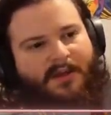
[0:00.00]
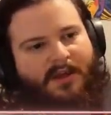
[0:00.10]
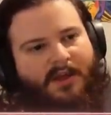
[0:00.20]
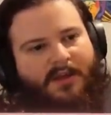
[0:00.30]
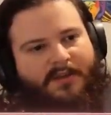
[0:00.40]

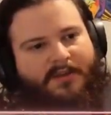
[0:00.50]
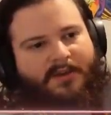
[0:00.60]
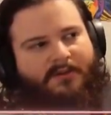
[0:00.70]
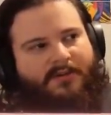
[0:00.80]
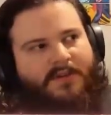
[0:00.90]

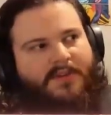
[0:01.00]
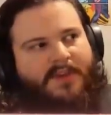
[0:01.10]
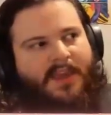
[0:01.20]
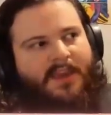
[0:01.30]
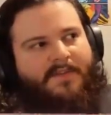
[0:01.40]
So to
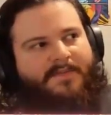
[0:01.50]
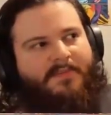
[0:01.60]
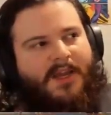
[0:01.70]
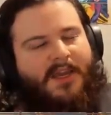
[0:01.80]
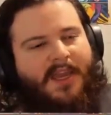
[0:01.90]
save
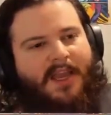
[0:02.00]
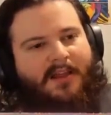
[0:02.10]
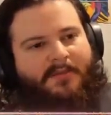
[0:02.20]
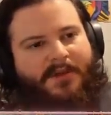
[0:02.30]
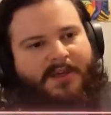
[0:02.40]
my
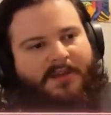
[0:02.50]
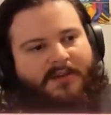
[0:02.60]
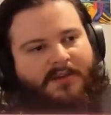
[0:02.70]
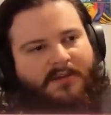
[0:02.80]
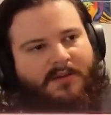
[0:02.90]

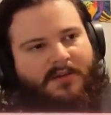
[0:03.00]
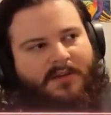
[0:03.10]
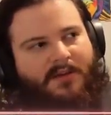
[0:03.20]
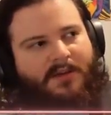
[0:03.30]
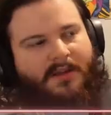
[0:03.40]
Albion,
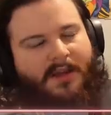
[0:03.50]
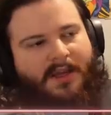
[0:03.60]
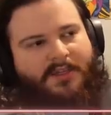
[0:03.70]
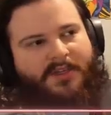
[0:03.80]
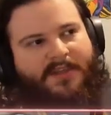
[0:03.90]

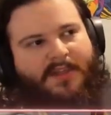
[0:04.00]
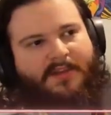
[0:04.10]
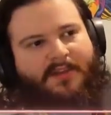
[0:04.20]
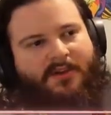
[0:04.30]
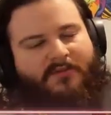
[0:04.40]
I just
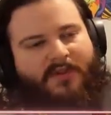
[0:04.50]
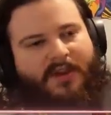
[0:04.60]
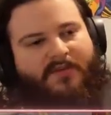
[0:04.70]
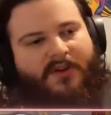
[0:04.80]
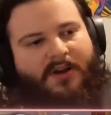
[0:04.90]
send it to the
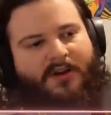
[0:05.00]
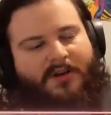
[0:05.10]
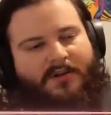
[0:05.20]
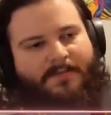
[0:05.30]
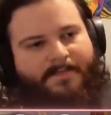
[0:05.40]
graveyard,